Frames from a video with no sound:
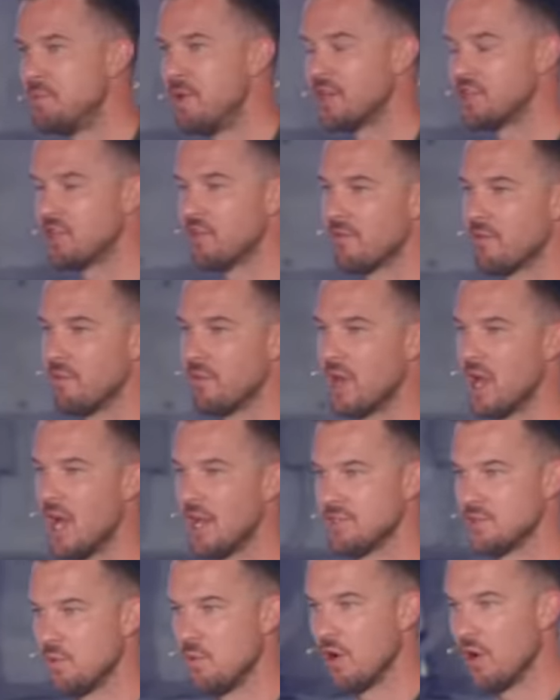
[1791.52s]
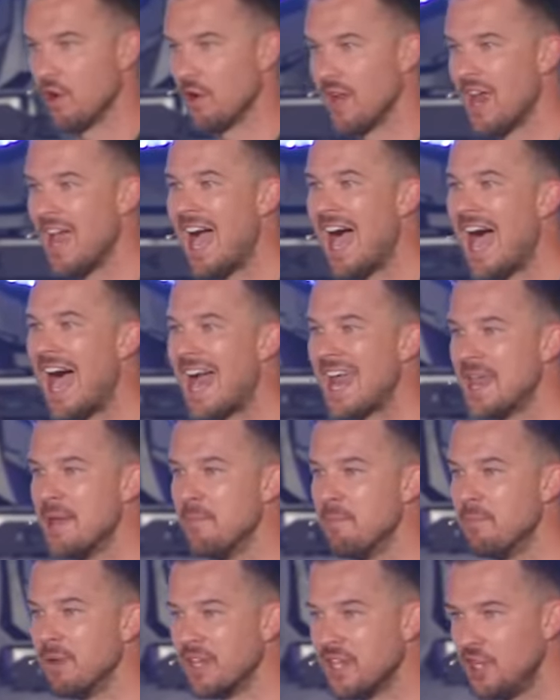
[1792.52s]
picture from God's word. I
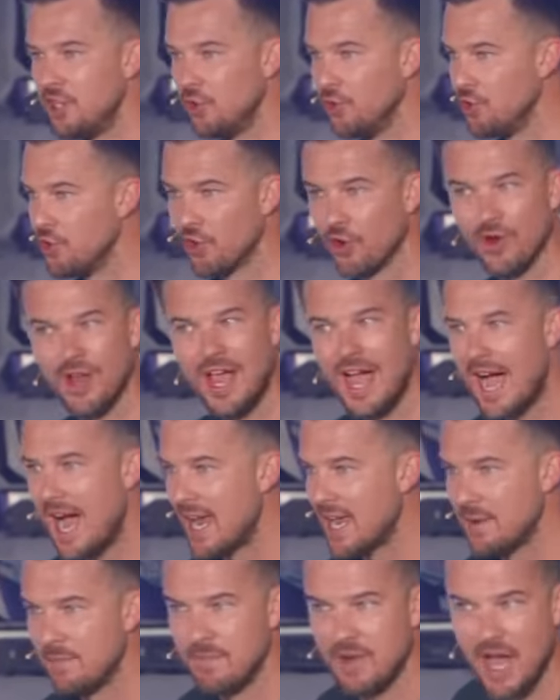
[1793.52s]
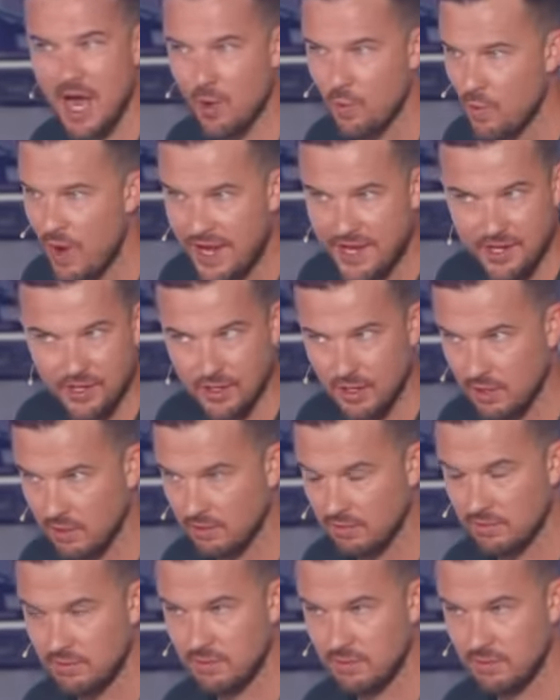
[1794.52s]
am peculiar. I am not regular.